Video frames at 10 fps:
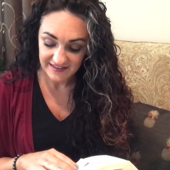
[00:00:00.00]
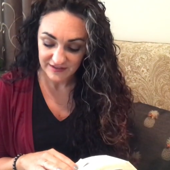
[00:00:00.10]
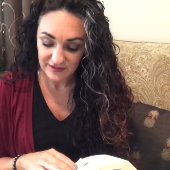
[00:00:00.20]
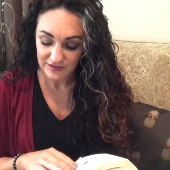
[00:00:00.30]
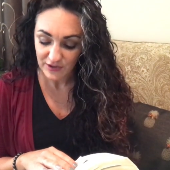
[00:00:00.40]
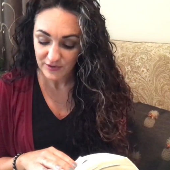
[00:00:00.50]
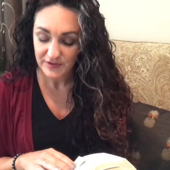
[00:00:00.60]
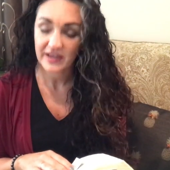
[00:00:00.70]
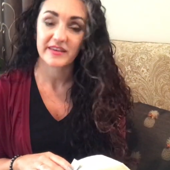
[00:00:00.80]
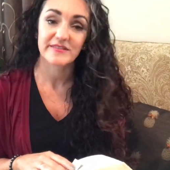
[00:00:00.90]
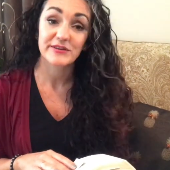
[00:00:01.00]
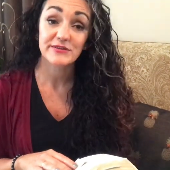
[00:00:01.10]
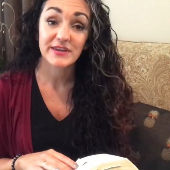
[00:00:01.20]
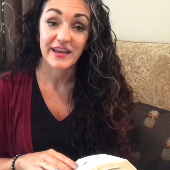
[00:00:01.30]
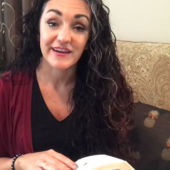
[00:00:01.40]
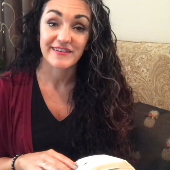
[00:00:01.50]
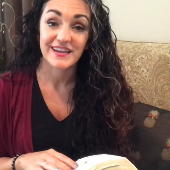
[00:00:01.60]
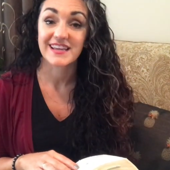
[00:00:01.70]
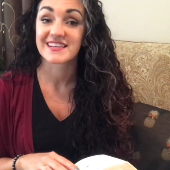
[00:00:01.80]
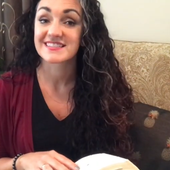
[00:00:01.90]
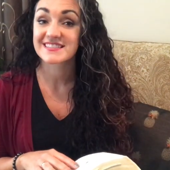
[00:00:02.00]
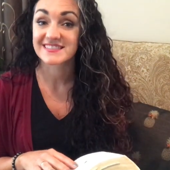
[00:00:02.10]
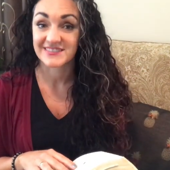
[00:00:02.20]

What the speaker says: The load I give you to carry is